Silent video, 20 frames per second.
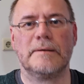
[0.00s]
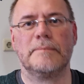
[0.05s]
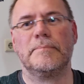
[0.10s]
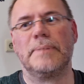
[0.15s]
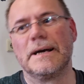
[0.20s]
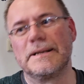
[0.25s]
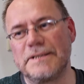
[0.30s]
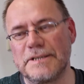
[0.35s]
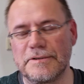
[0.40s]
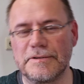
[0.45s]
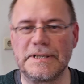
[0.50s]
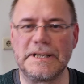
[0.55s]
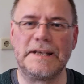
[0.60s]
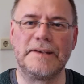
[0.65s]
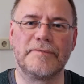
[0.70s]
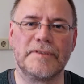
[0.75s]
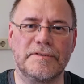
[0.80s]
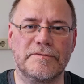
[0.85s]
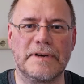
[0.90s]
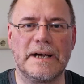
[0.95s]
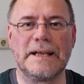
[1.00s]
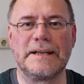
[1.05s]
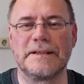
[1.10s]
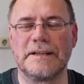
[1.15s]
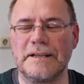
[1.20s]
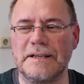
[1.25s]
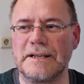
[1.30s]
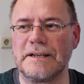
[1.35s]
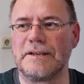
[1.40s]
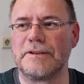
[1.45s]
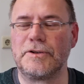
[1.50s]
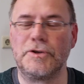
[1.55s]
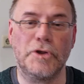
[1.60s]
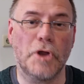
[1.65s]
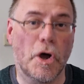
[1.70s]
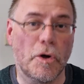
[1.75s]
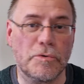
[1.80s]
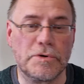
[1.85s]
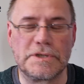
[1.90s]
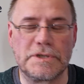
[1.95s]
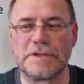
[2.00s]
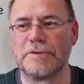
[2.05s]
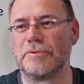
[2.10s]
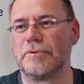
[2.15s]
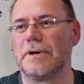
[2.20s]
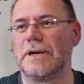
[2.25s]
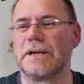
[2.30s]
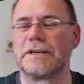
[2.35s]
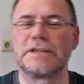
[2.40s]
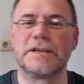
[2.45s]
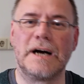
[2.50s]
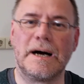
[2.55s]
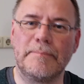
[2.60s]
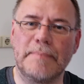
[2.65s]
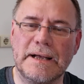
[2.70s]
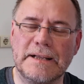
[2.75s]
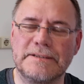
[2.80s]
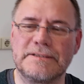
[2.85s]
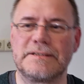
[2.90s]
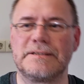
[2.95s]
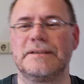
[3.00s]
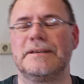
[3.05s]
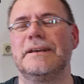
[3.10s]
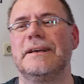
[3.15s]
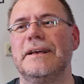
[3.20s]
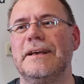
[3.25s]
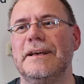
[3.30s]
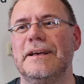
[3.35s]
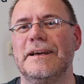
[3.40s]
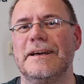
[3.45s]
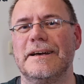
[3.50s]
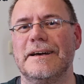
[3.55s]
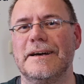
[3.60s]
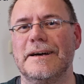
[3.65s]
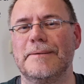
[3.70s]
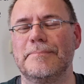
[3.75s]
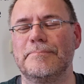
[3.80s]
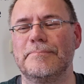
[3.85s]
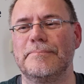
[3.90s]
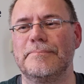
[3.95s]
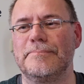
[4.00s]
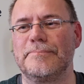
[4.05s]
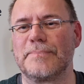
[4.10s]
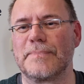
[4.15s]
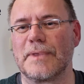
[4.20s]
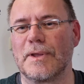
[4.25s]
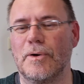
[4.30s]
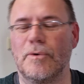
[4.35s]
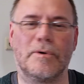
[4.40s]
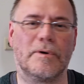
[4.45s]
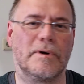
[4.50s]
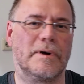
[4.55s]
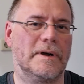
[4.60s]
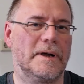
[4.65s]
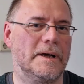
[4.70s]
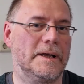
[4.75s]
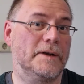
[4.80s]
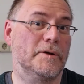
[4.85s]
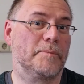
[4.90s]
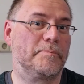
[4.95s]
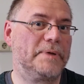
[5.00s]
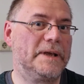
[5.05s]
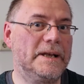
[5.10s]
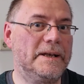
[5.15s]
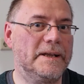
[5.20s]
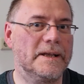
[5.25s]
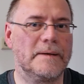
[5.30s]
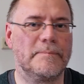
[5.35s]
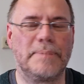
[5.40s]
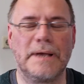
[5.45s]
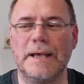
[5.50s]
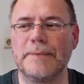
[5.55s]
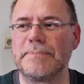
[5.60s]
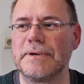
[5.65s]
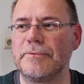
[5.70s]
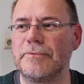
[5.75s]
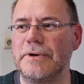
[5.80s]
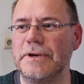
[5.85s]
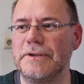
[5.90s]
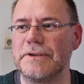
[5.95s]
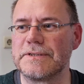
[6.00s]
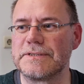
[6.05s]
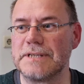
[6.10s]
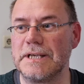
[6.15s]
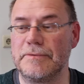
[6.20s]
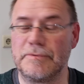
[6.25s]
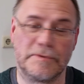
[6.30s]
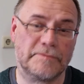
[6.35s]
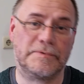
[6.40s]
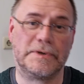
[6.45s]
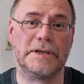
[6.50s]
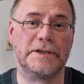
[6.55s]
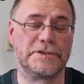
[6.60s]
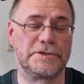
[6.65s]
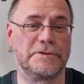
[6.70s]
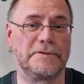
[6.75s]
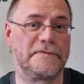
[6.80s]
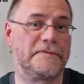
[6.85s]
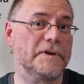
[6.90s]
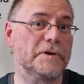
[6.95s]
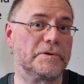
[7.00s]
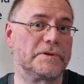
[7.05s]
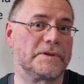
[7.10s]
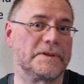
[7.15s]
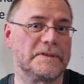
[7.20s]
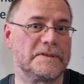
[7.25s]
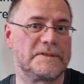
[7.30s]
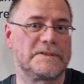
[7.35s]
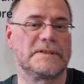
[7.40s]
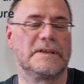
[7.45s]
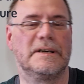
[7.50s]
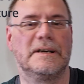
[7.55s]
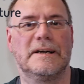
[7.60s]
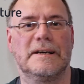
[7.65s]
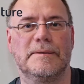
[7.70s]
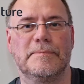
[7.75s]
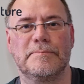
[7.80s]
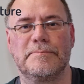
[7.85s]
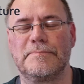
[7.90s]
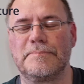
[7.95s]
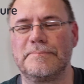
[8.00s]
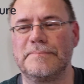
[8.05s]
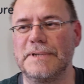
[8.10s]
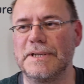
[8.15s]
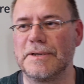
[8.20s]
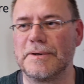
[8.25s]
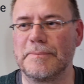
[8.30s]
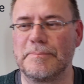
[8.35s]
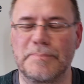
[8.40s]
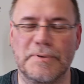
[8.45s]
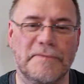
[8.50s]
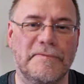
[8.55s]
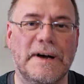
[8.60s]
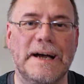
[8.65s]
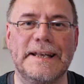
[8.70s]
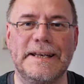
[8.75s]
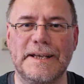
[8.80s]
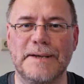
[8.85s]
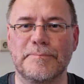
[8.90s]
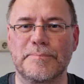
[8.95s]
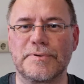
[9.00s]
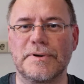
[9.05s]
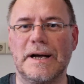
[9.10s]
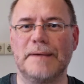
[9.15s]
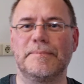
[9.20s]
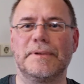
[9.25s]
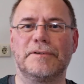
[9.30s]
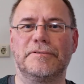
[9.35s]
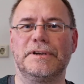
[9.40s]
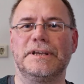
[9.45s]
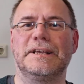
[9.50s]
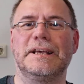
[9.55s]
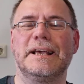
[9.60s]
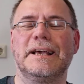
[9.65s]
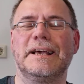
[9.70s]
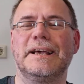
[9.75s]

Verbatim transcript: But you could even write a little note or a comment um, or an opinion paper where you say we really should focus on you know providing primary